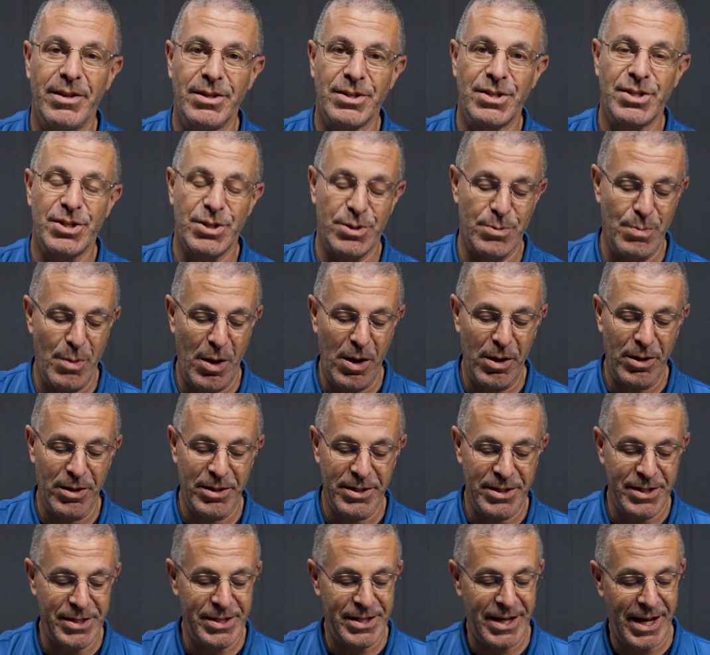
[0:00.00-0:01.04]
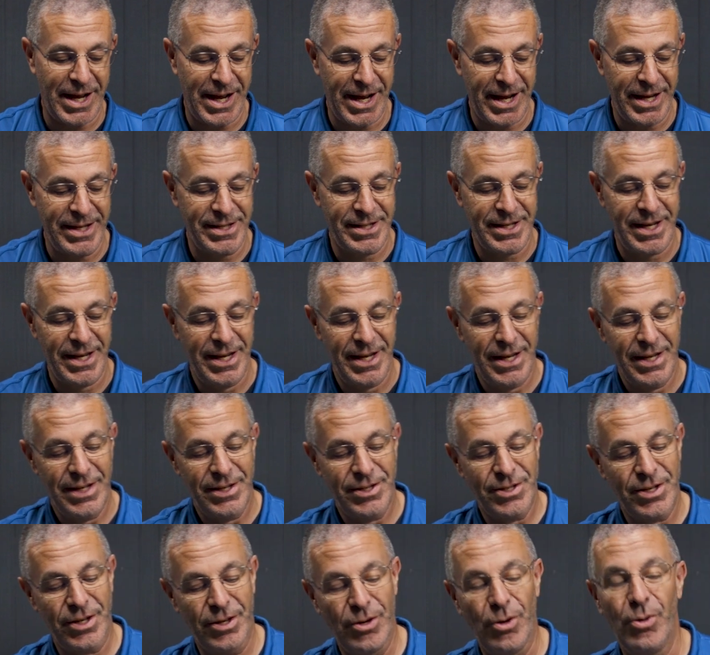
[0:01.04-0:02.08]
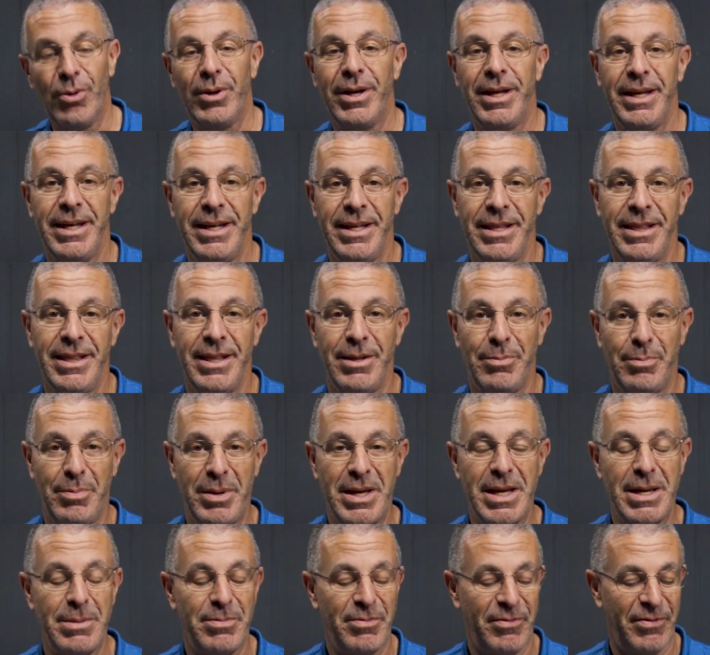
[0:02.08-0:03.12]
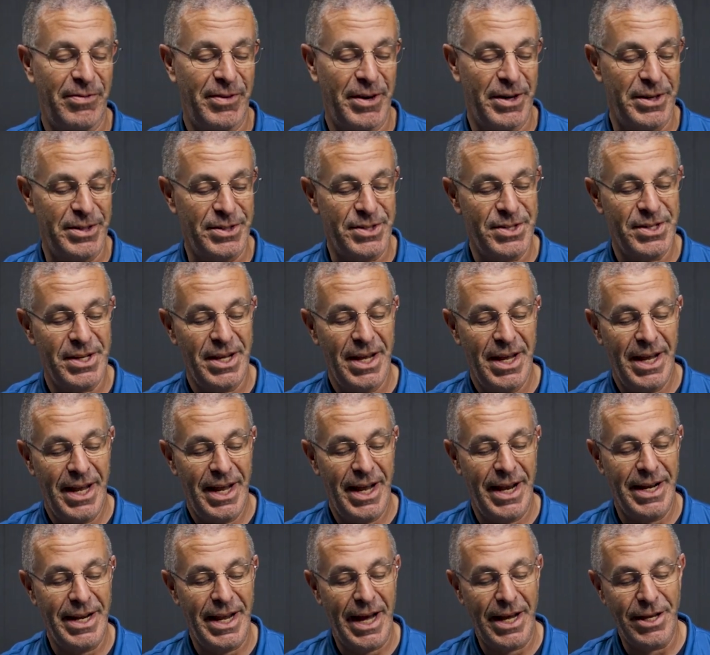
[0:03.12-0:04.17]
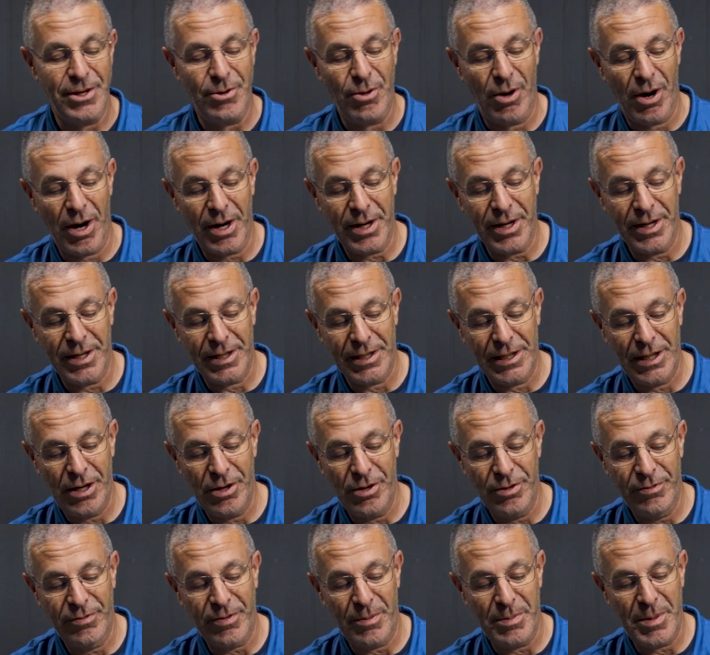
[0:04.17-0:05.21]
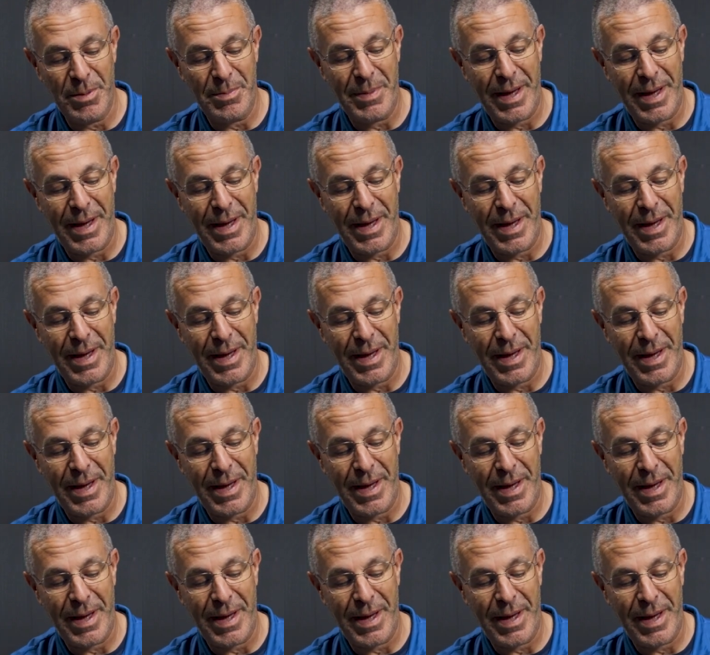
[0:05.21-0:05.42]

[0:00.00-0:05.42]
the smaller size to go in the peep first. And now you are gonna load from the